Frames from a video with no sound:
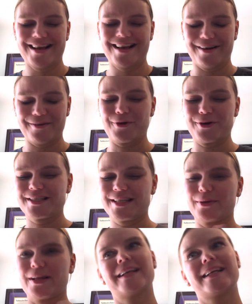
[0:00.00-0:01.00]
of course they
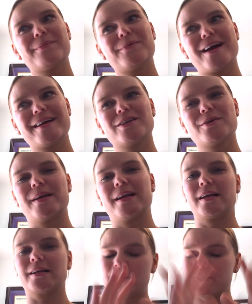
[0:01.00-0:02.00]
were like, keep your eyes open
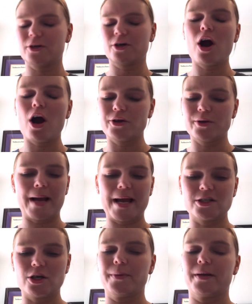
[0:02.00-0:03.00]
and keep your mind open.